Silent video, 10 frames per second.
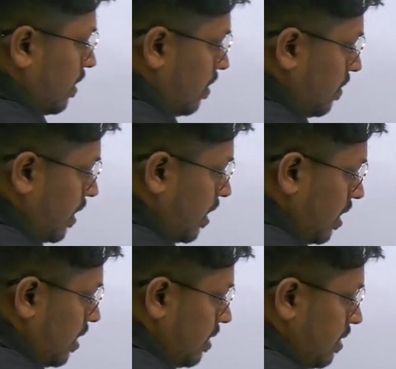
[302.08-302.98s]

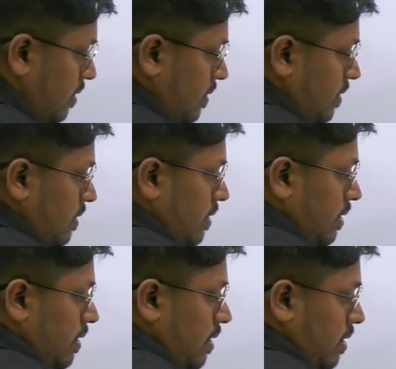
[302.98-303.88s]

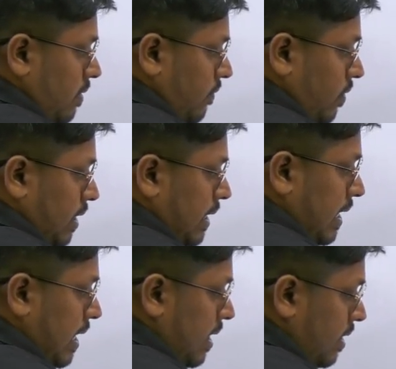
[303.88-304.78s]

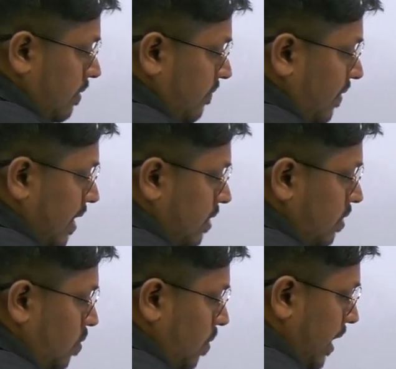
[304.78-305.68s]

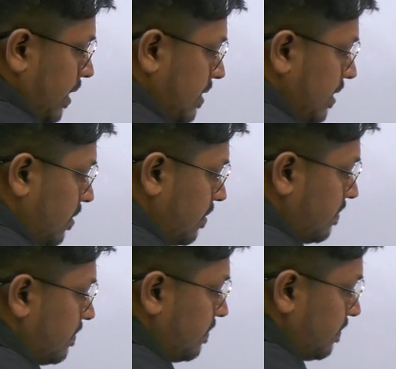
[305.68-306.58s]
481280.
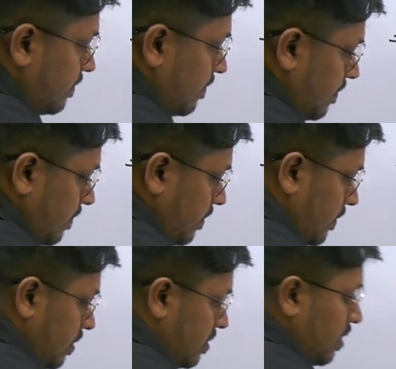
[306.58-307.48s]

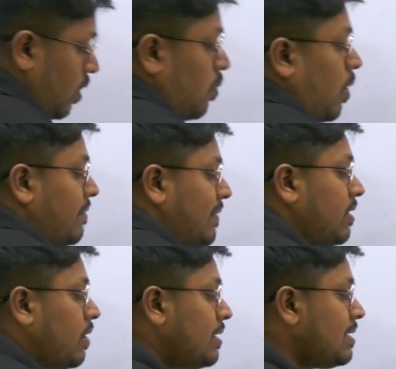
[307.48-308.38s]
So now what we
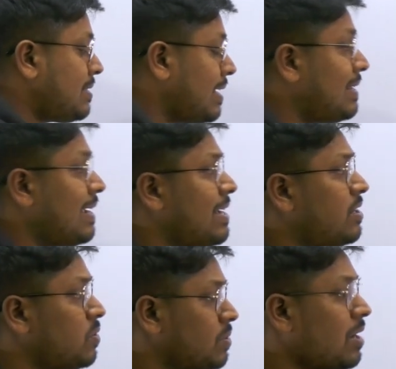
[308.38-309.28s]
got is in the year
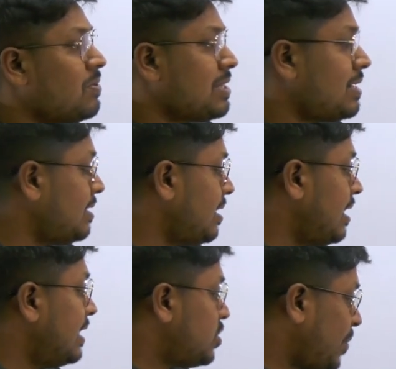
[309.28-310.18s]

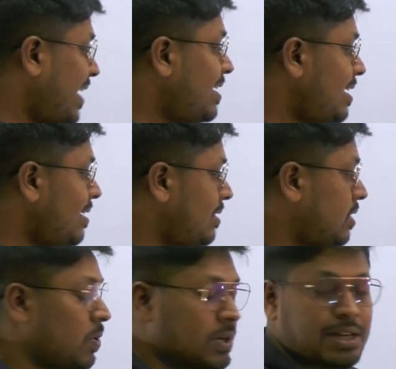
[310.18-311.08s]
2020, the
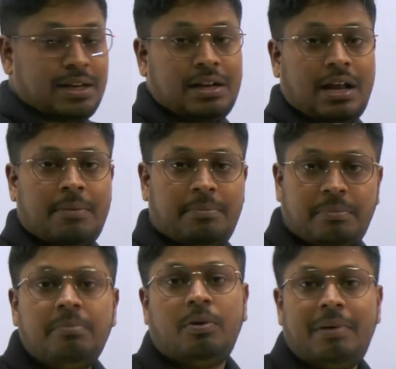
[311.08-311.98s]
total
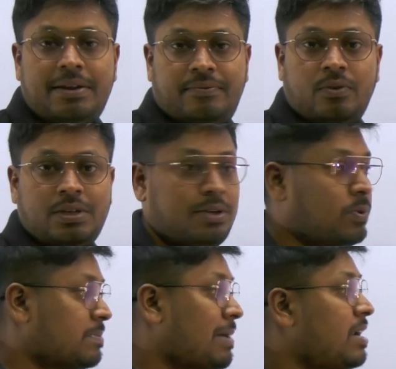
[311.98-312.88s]
mobile phone that
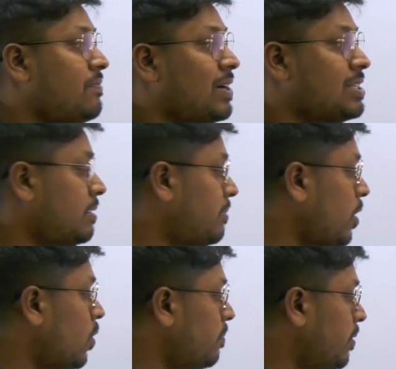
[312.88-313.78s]
was manufactured by
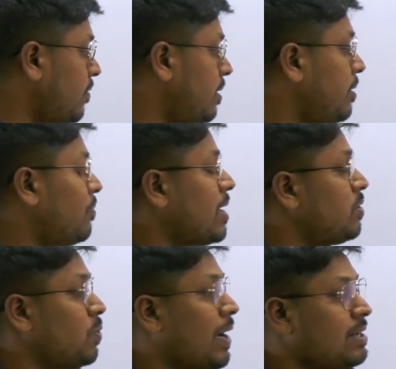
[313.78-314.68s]
Oppo will be
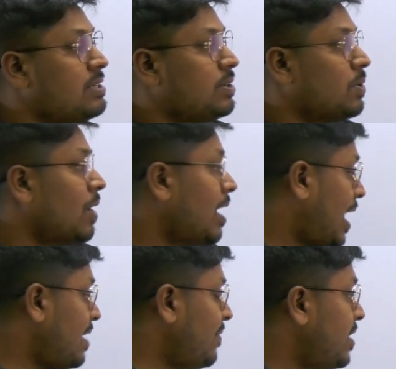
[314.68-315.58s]
1280.
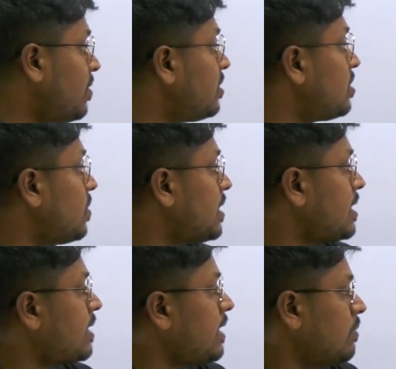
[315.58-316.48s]
And we know the
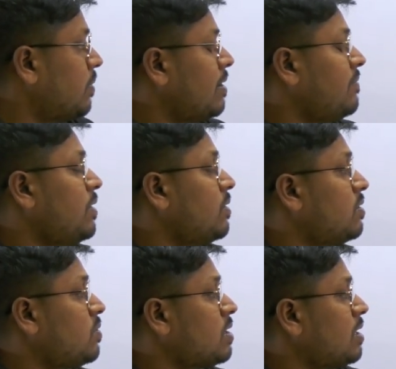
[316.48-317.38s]
total, right? And we know
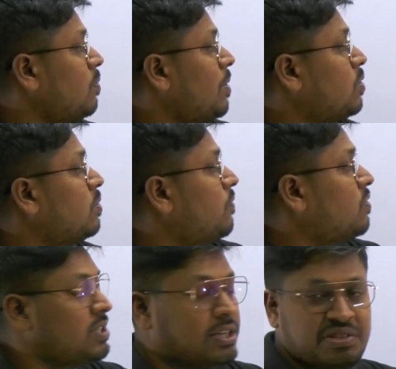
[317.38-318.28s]
the total
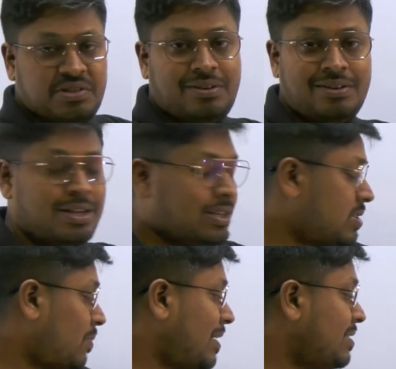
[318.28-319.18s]
2400.
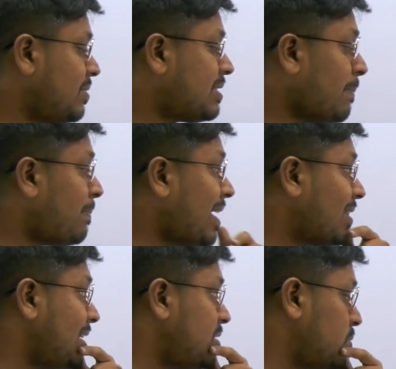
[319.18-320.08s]
So once you
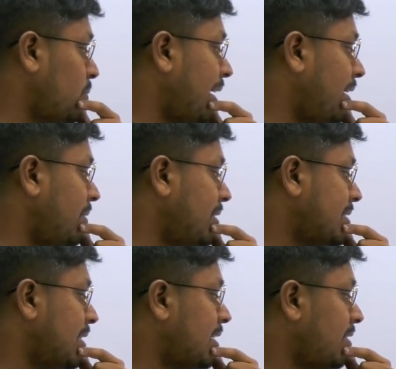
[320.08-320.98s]
subtract these two values,
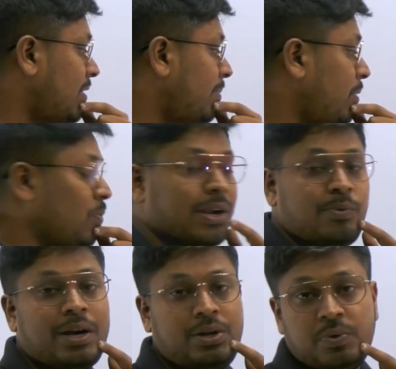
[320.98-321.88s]
resultant will be
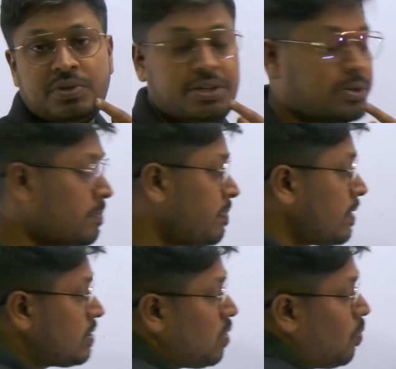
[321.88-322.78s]
1120.
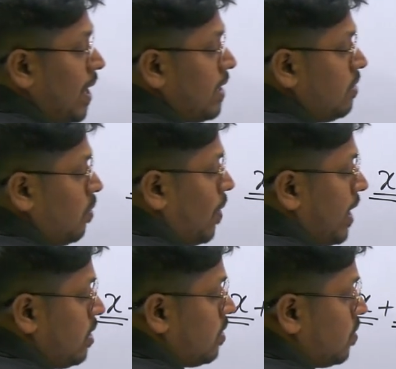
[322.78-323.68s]
So
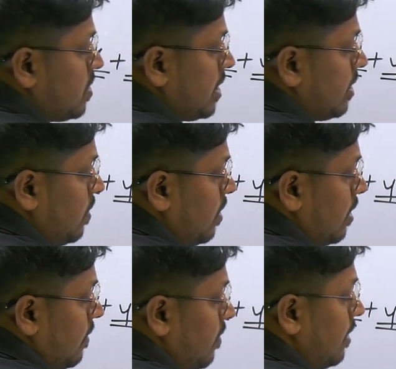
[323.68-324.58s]
1120
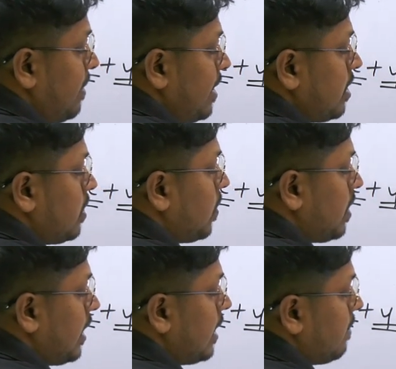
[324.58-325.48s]
will be the
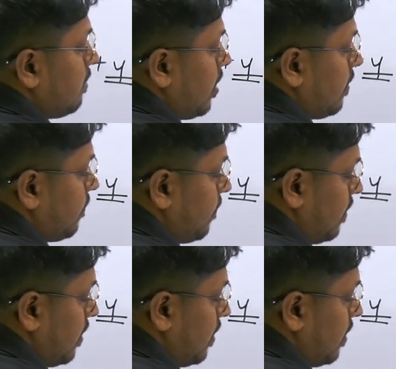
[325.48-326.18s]
total number of